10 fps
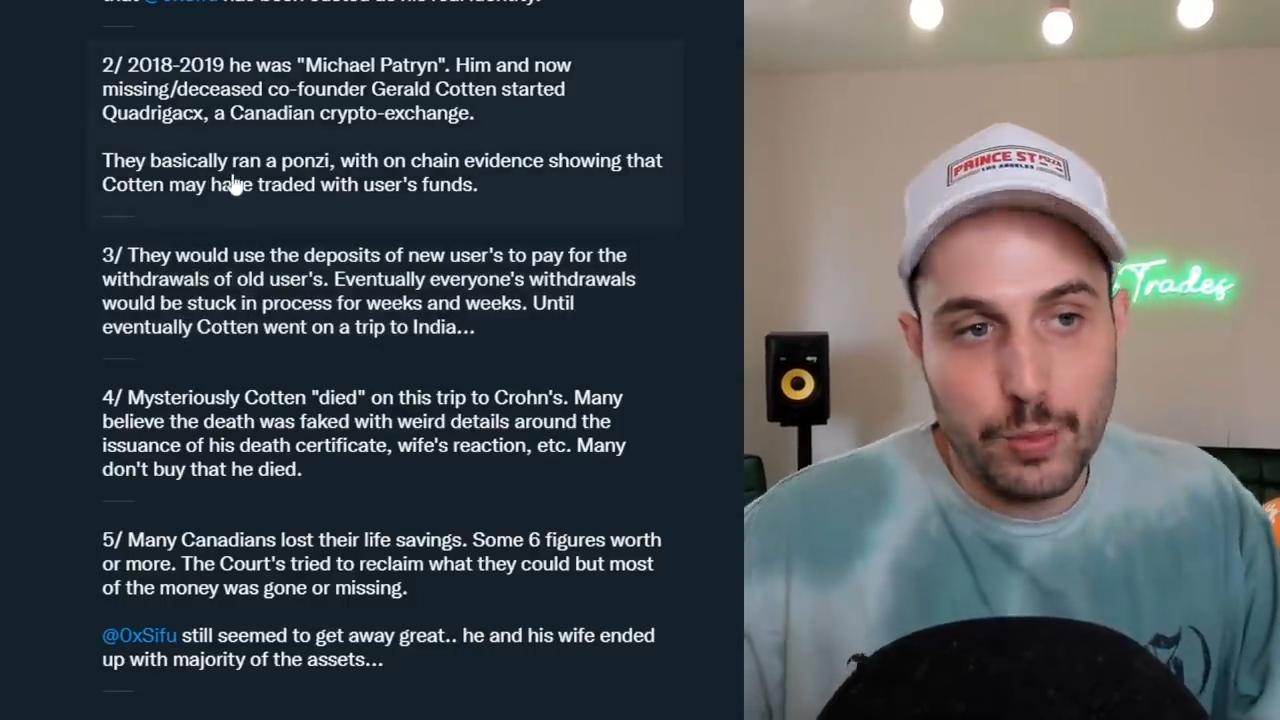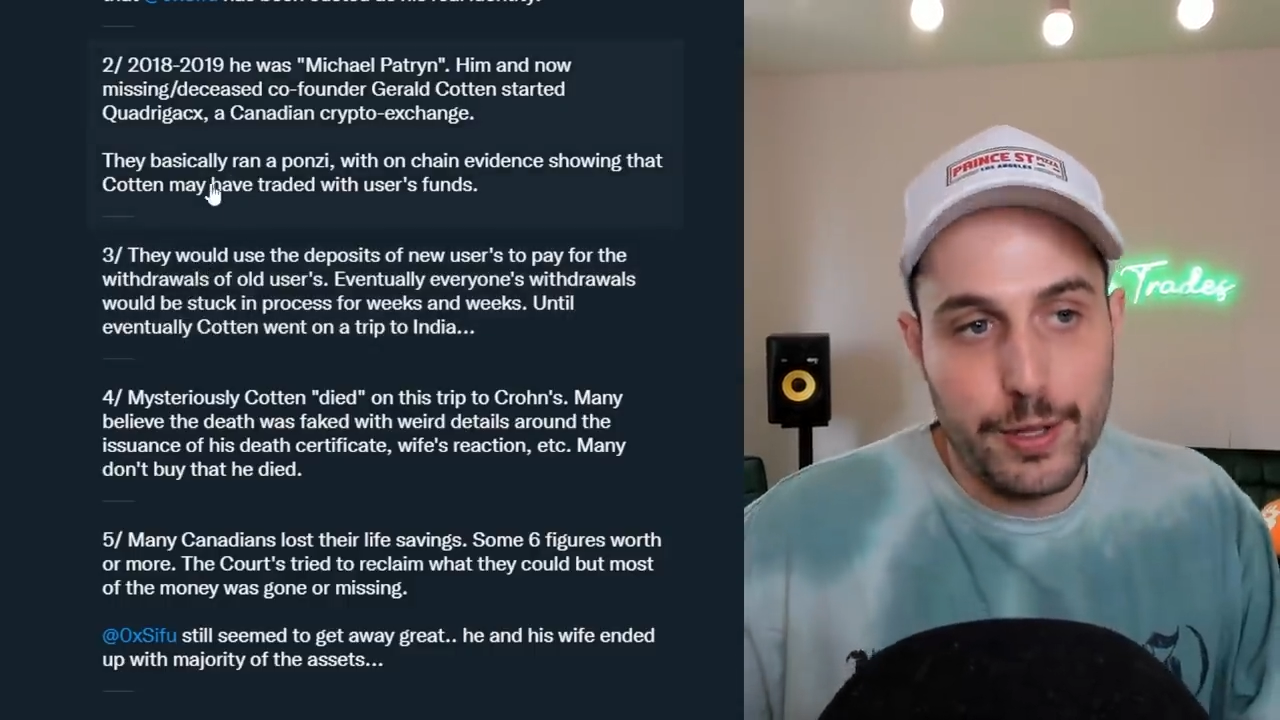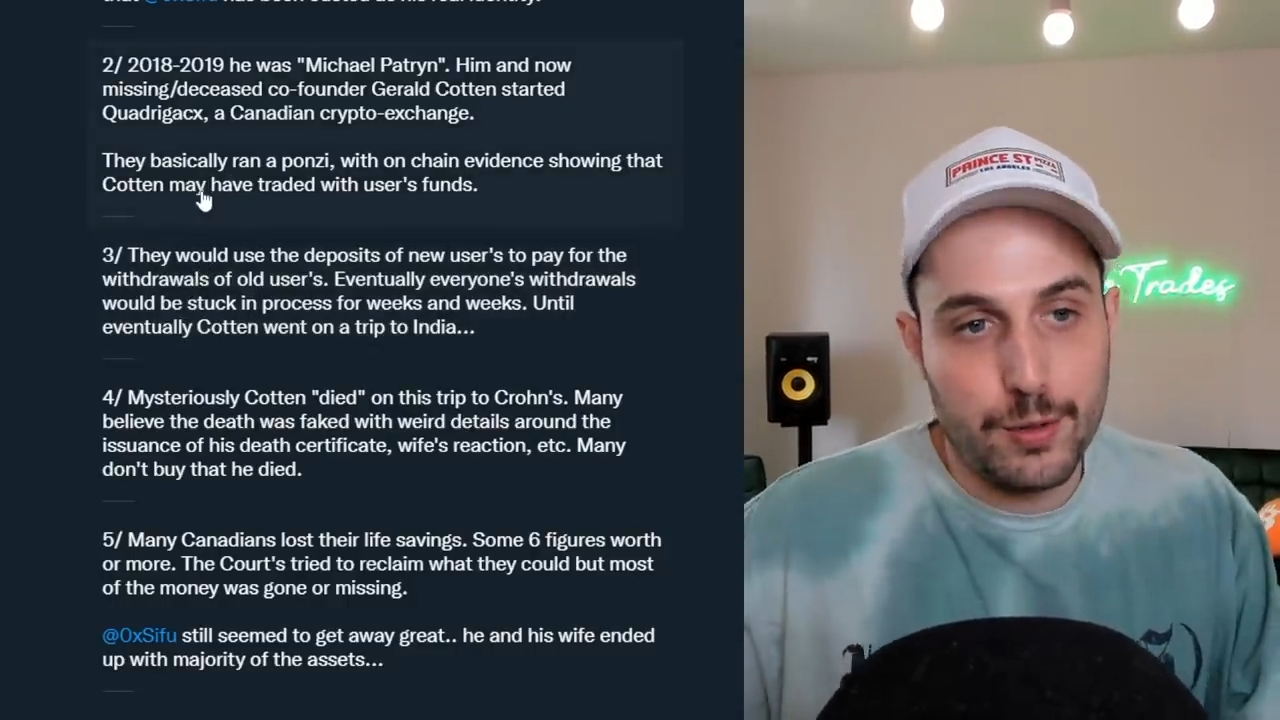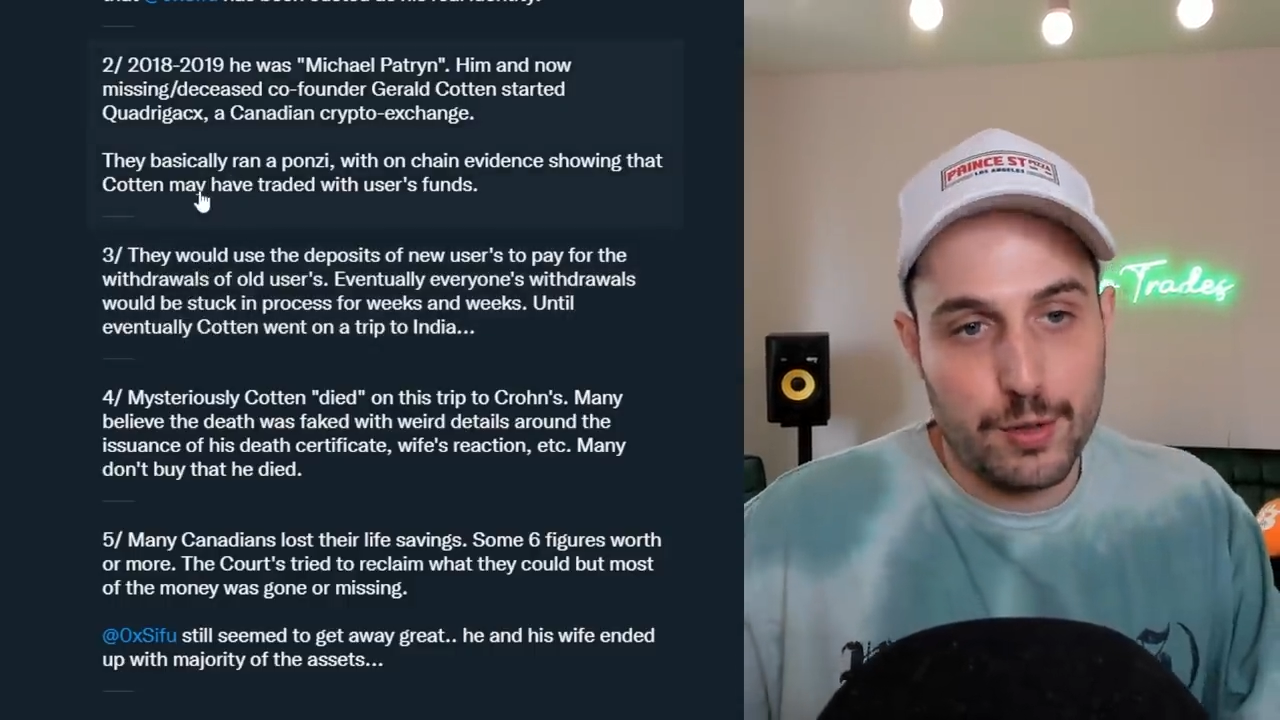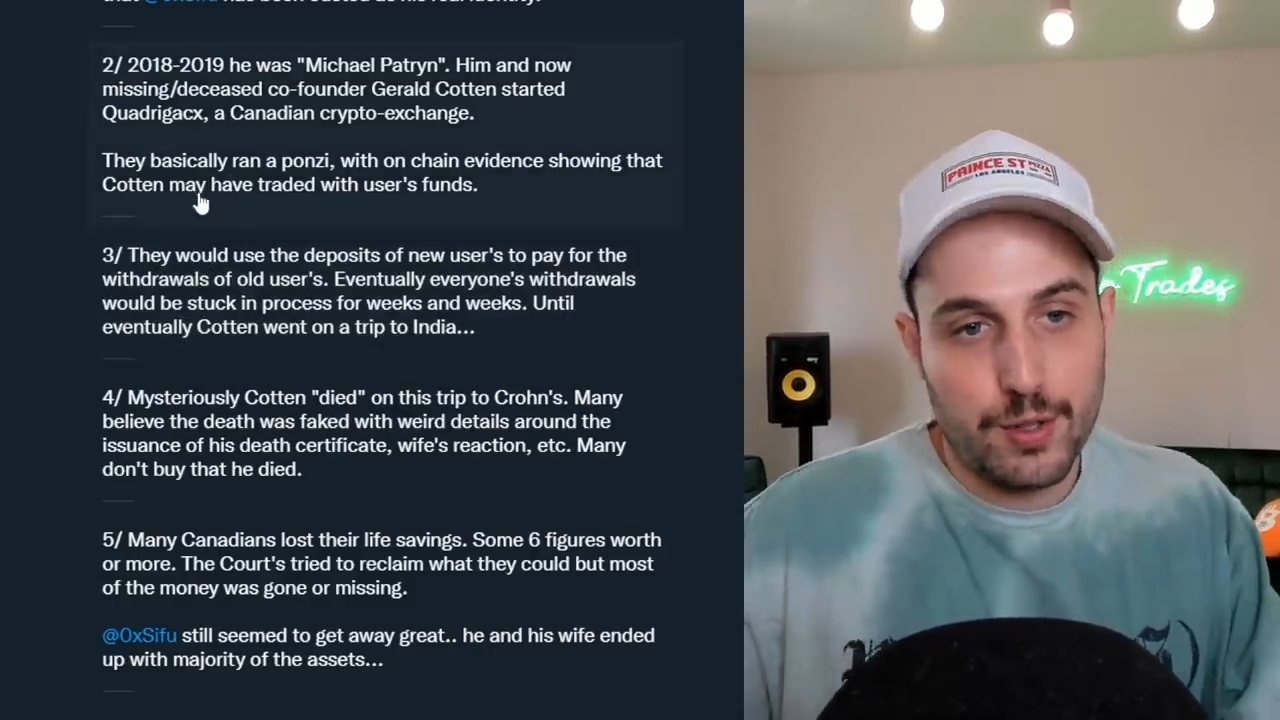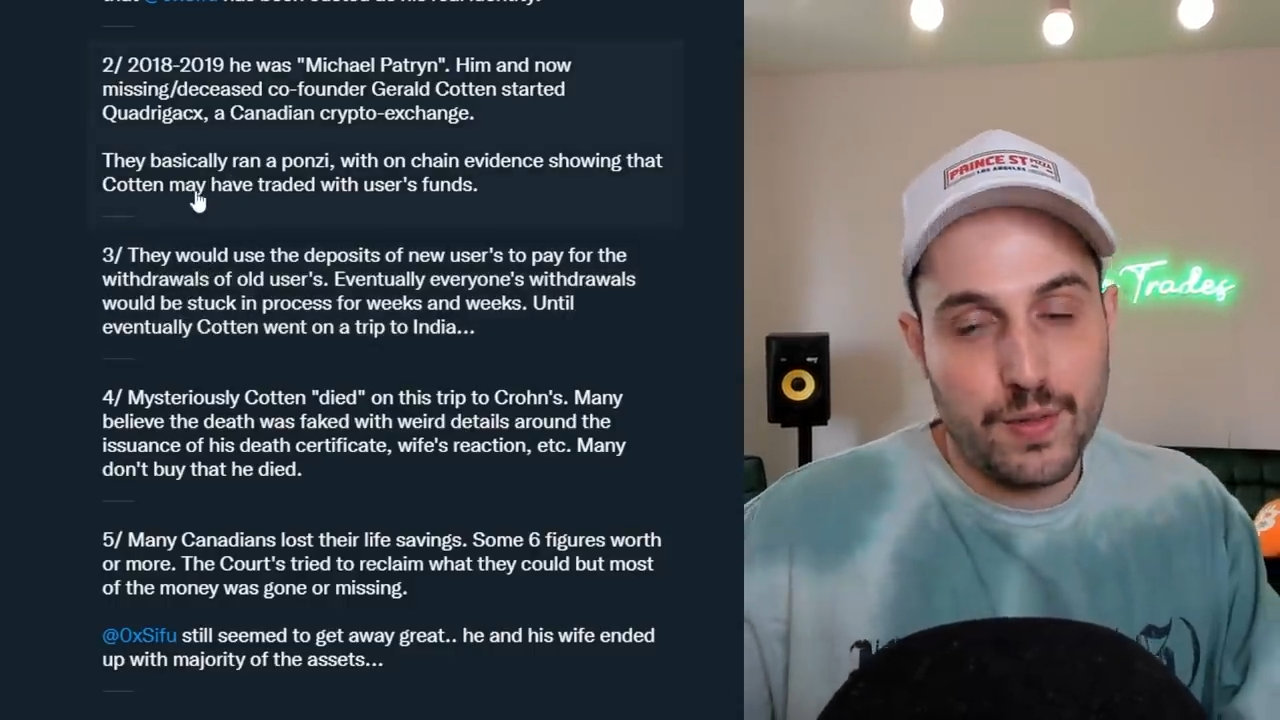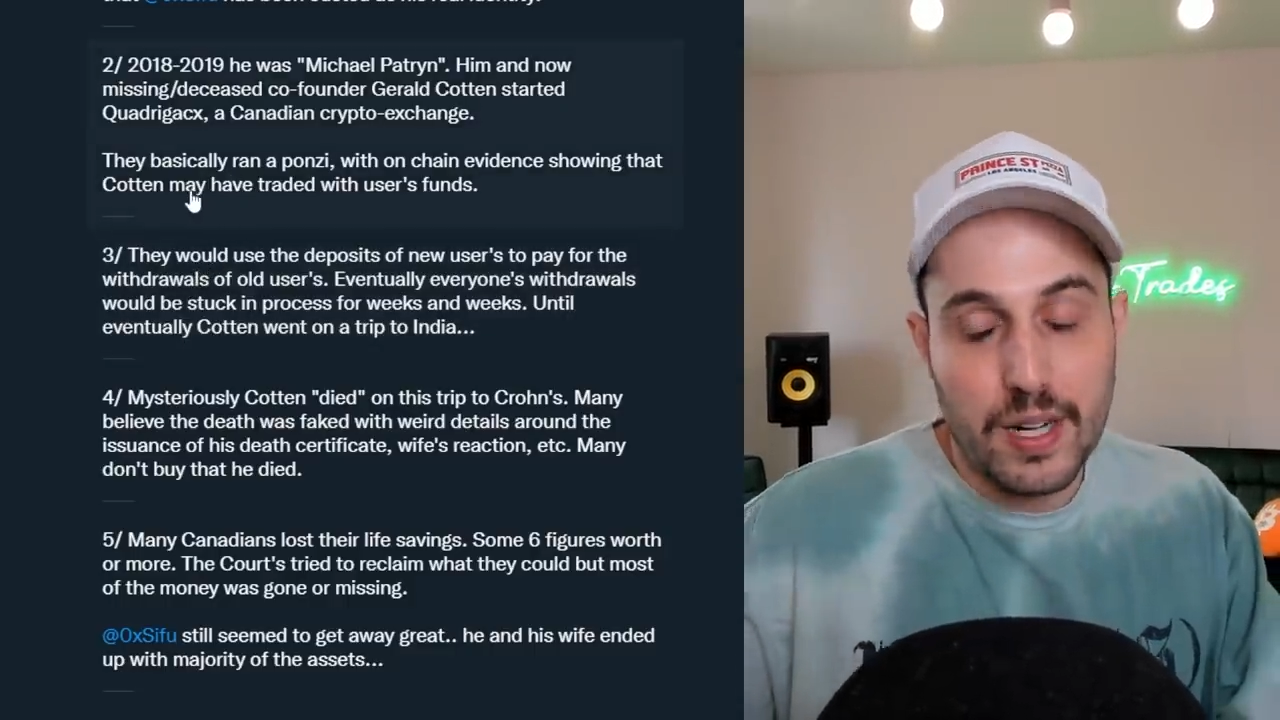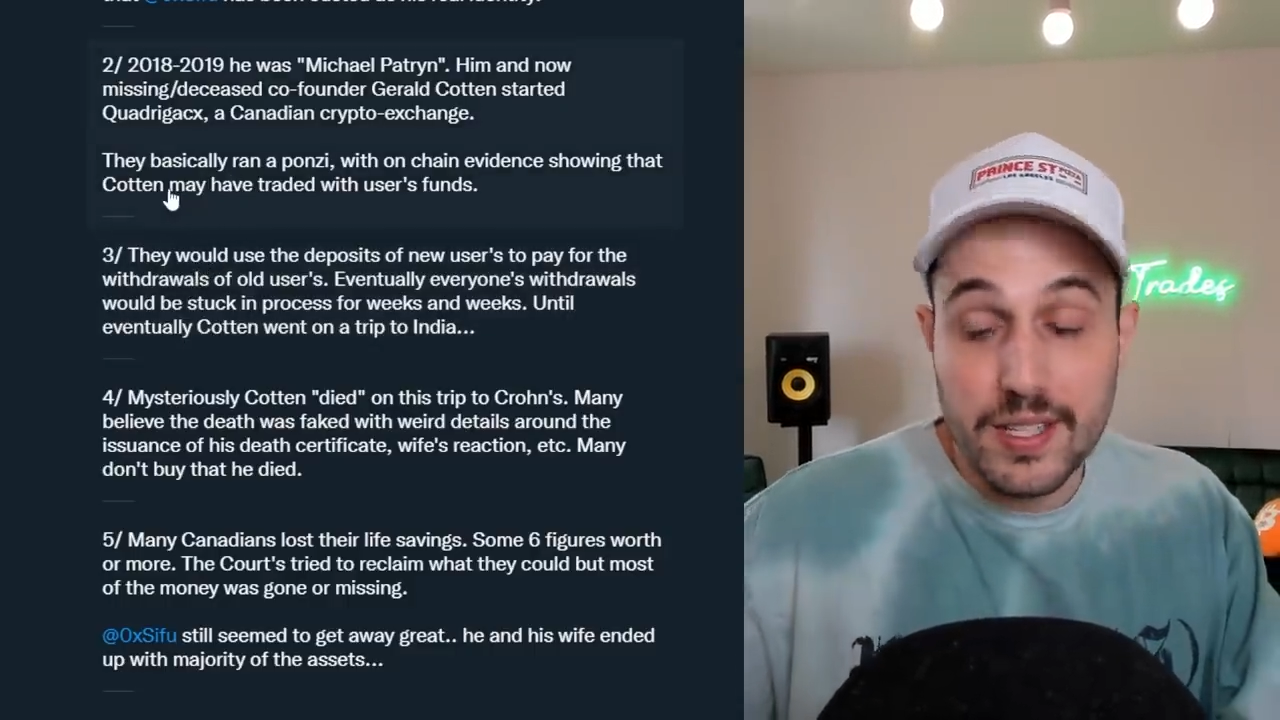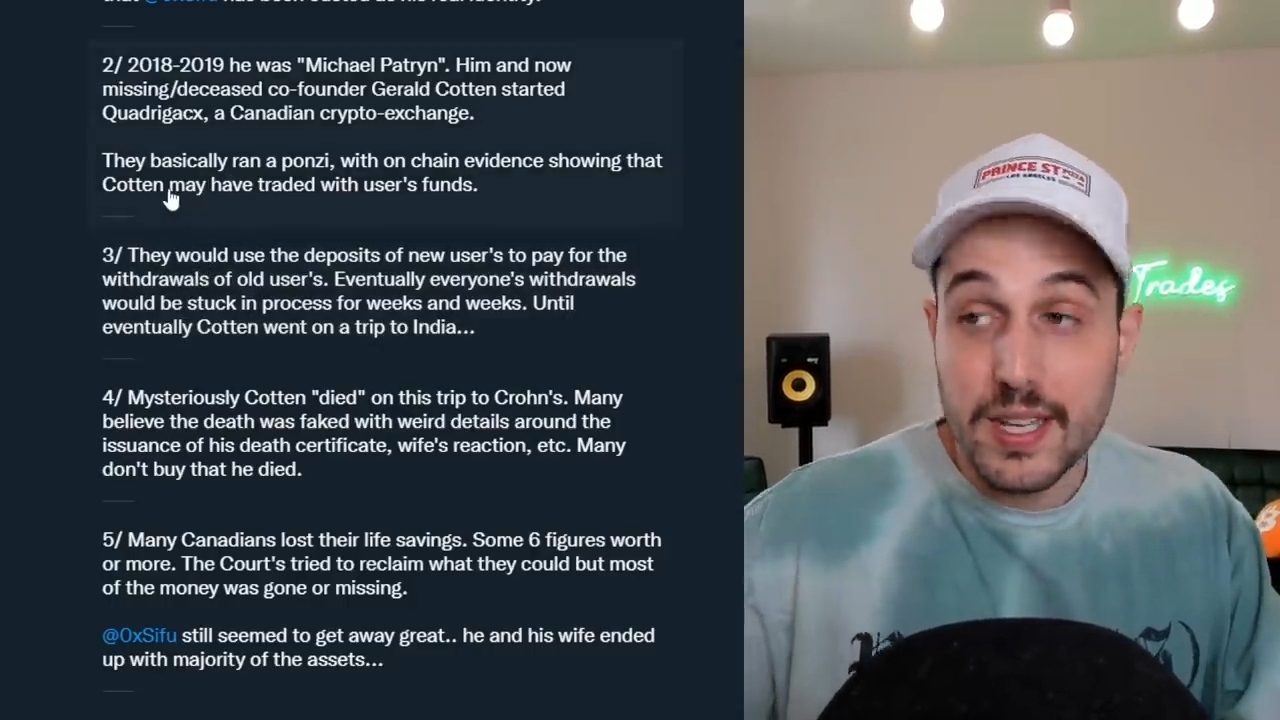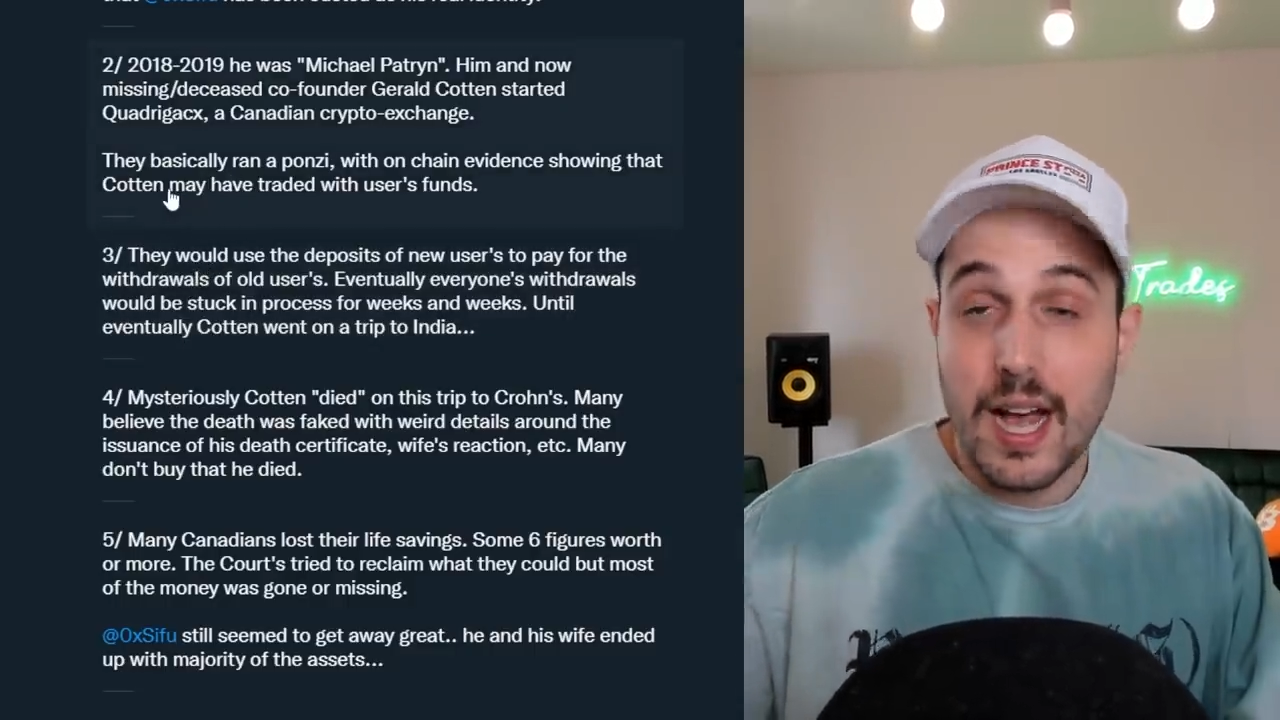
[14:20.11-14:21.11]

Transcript: with users' funds.